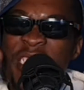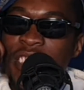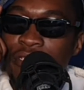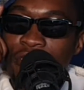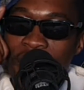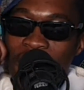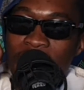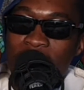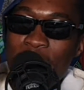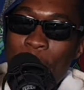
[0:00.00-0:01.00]
it's
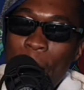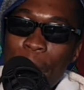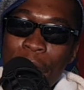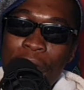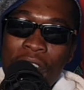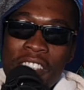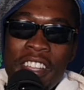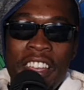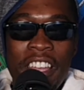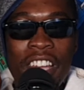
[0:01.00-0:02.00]
funny
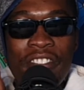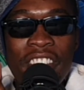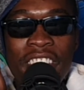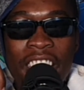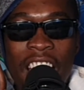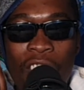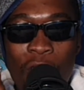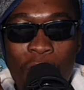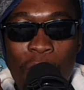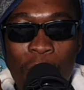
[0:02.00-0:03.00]
because even their
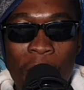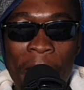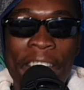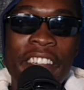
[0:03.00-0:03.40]
logo,